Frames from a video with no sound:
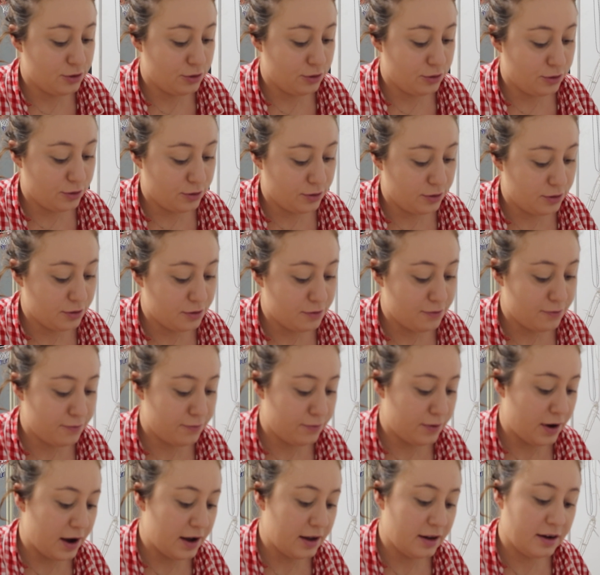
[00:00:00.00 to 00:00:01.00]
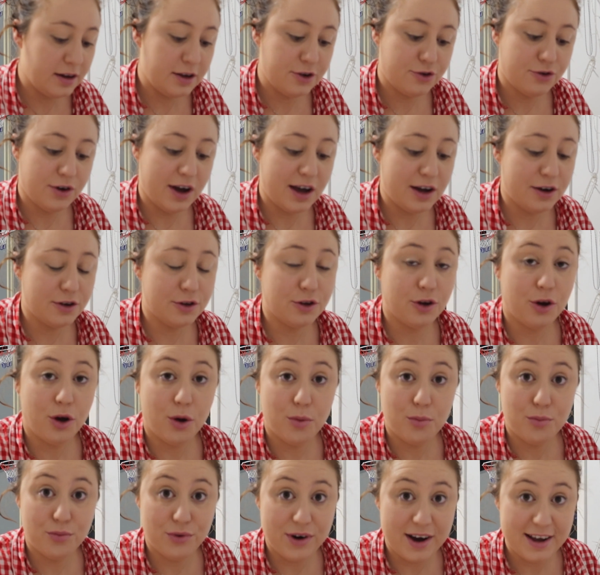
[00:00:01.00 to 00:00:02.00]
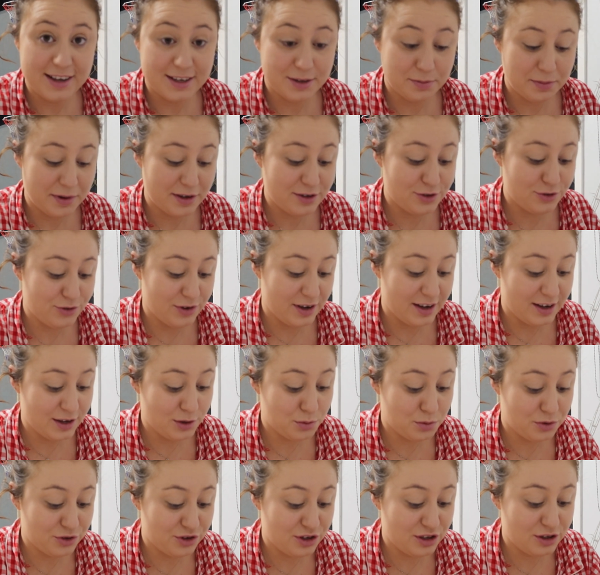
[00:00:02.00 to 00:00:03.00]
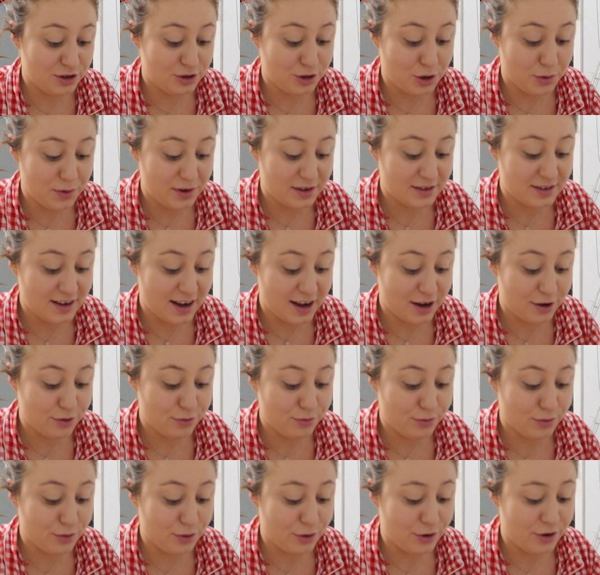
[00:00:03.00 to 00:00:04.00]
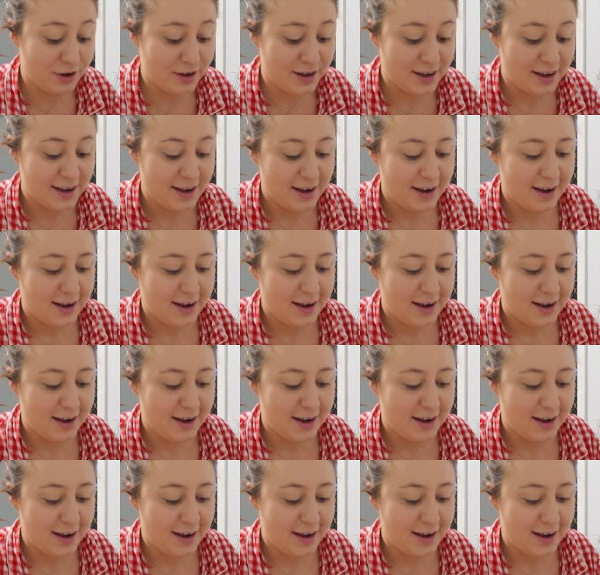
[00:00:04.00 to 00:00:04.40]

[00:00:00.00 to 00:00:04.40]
to finally try on her bridesmaid's dress, which she's so excited for.